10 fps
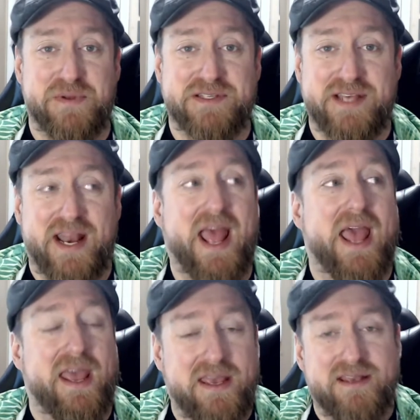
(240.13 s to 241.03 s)
said,
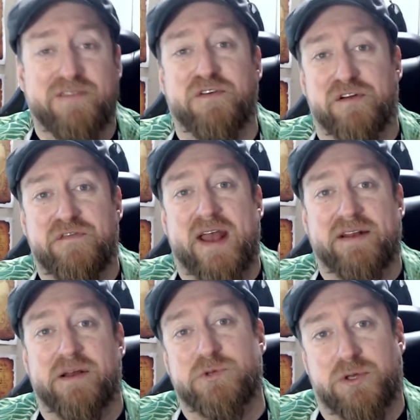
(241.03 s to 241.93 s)
hey, if you're a fan,
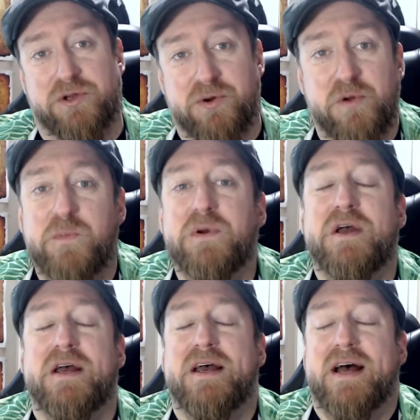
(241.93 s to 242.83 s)
come join the group.
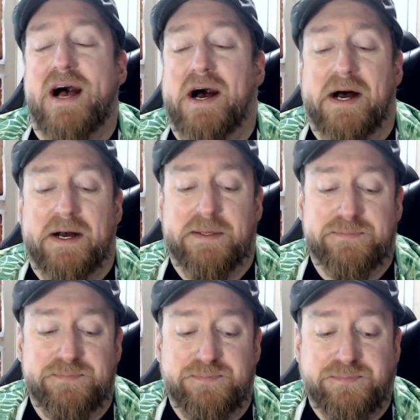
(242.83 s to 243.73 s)

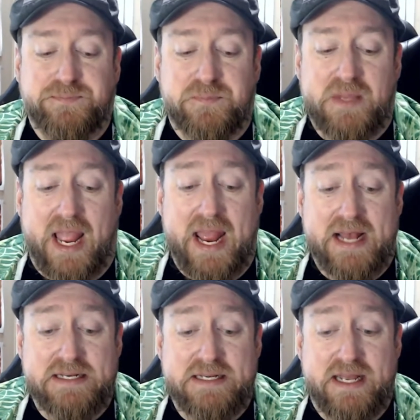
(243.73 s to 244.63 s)
And
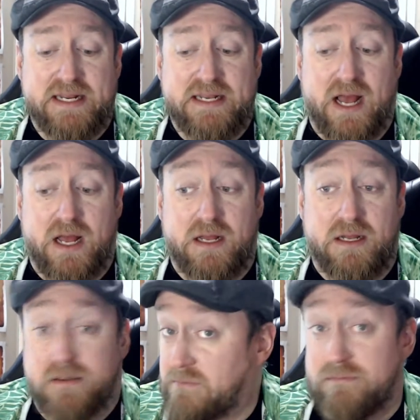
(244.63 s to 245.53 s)
it
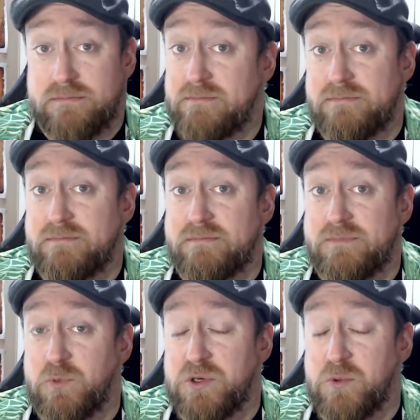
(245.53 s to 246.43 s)

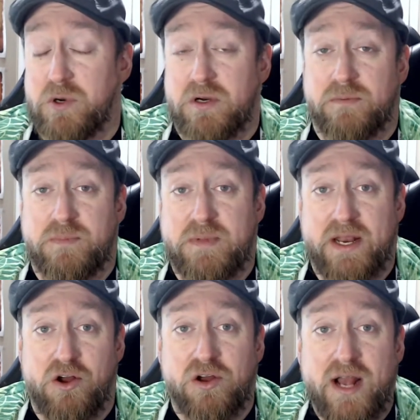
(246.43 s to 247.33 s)
we're
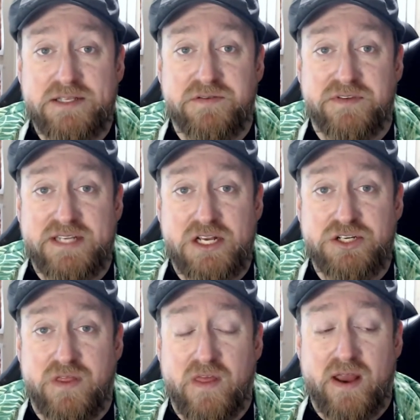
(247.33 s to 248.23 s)
getting all kinds of
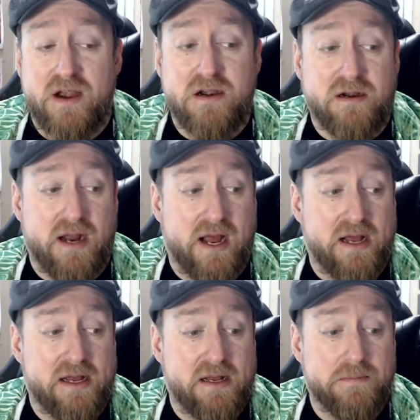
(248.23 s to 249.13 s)
attention there.
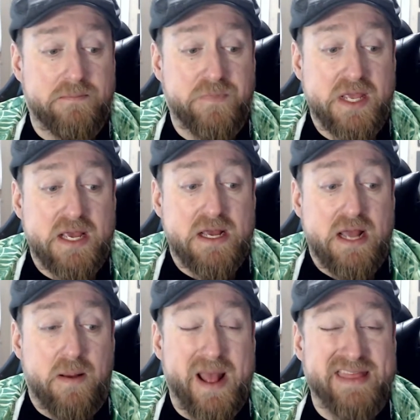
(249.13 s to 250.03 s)

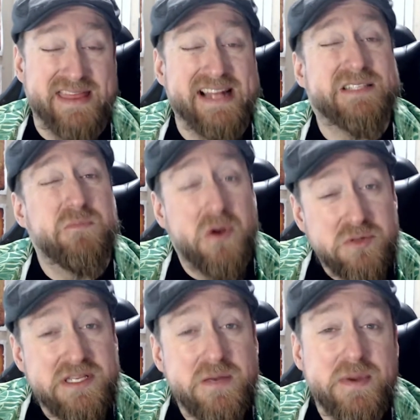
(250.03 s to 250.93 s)
And that's
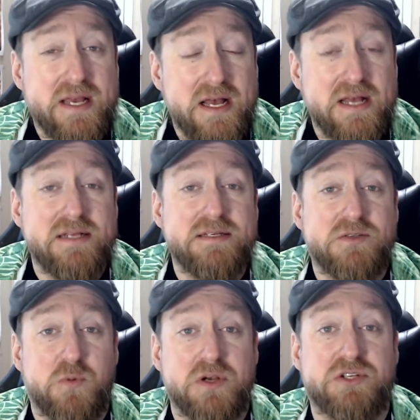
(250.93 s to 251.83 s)
mostly
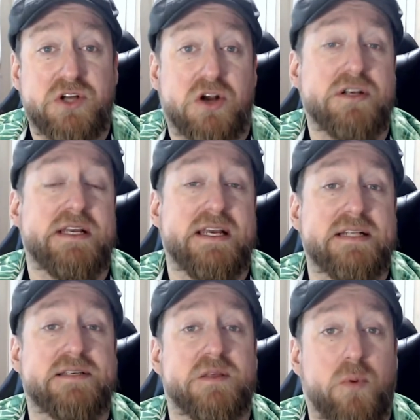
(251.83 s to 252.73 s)
because we're starting to get
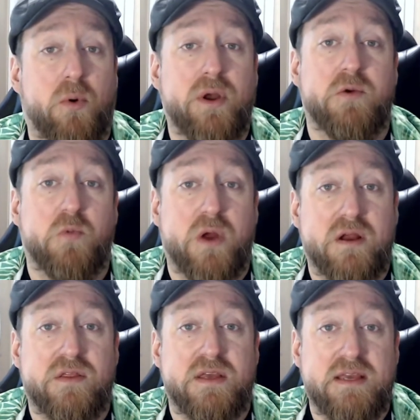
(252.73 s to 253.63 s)
to the point
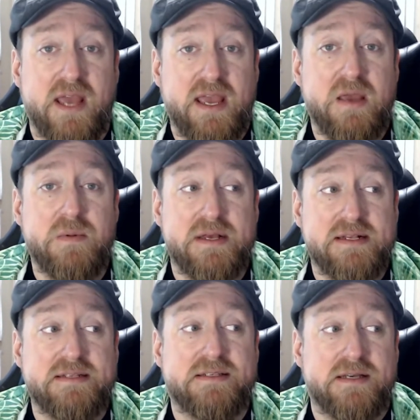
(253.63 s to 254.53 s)
where the game is